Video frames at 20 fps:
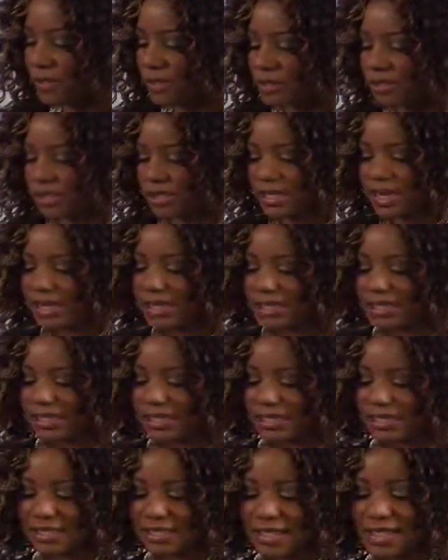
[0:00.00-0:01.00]
she
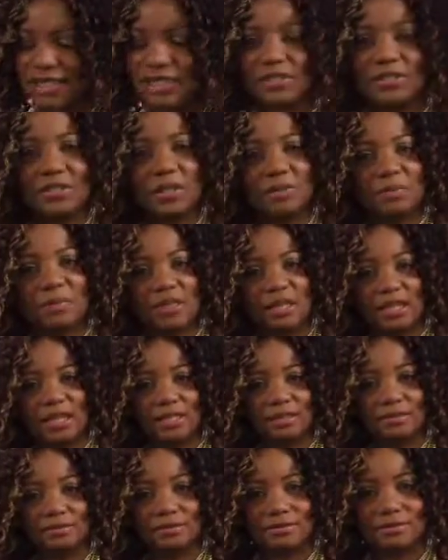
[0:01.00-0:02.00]
doesn't say
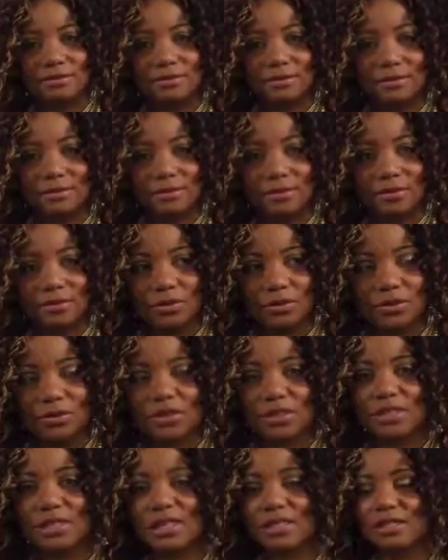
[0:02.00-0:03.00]
something, or
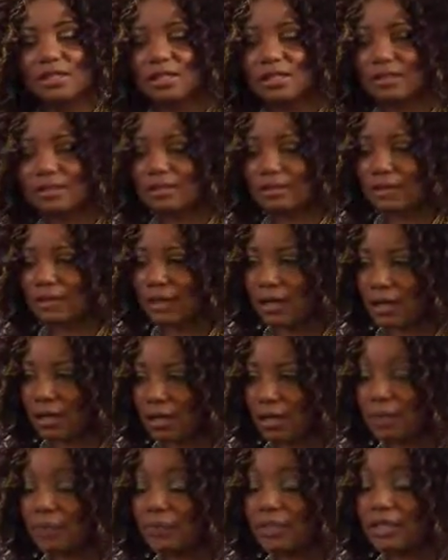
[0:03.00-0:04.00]
she doesn't
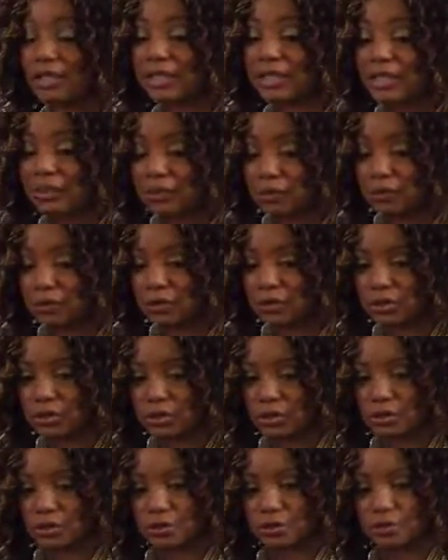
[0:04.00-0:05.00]
appeal
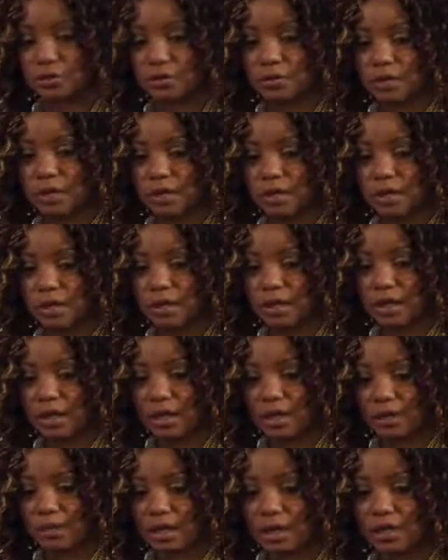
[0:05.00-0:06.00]
to
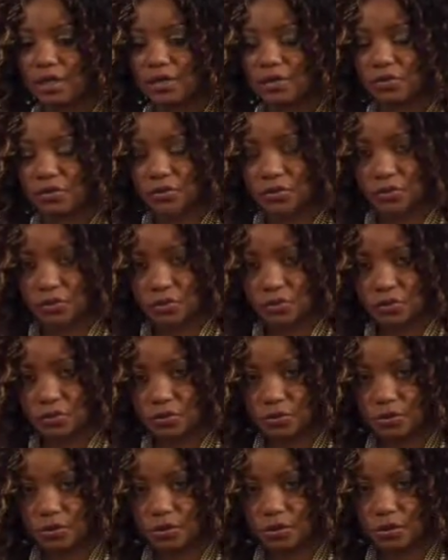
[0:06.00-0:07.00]
a
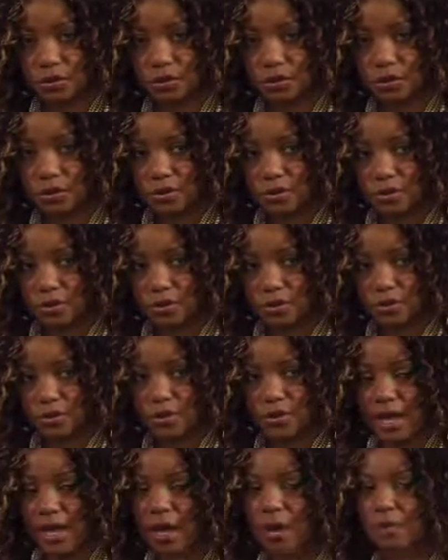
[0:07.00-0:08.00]
concern
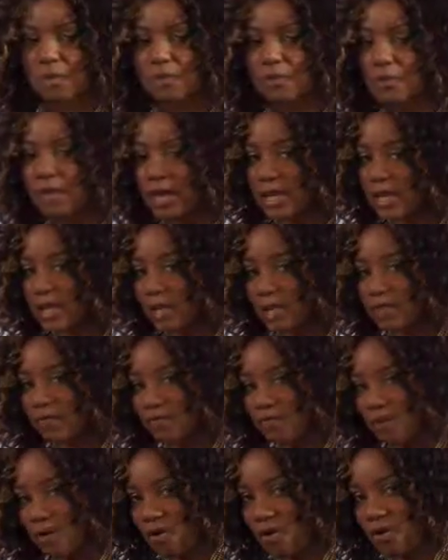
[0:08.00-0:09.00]
without getting
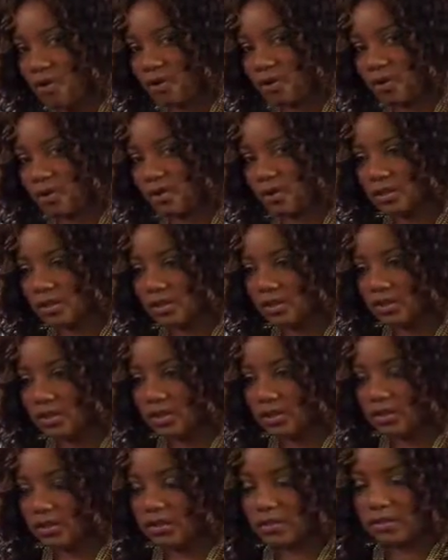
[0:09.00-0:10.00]
involved.
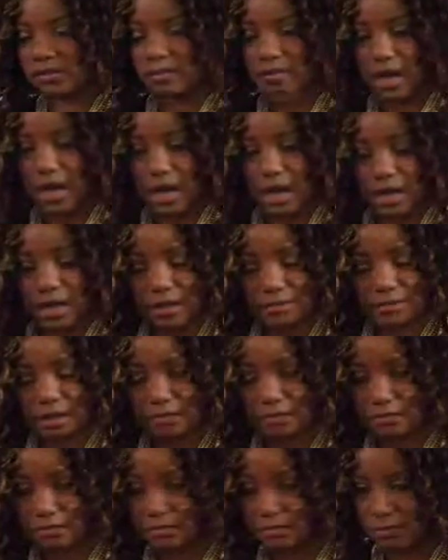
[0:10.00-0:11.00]
She's a mom.
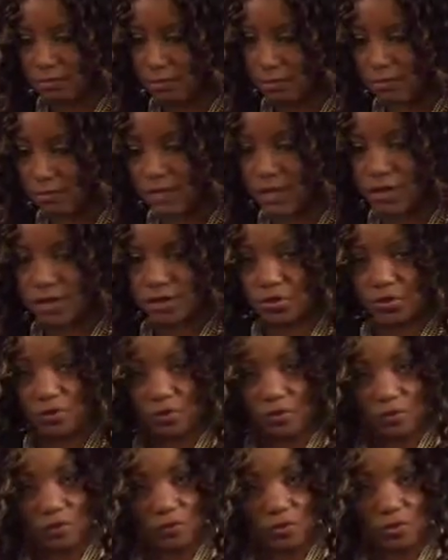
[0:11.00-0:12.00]
She has 2
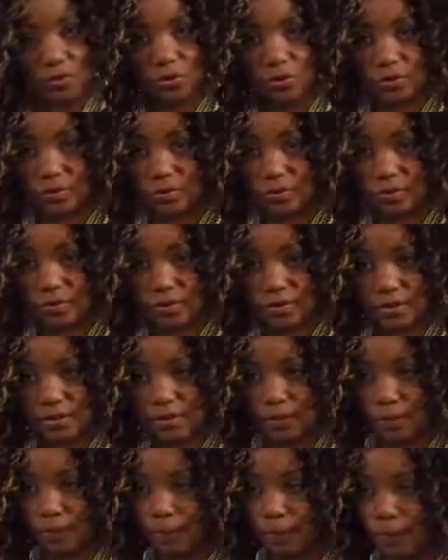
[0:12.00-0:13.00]
beautiful girls,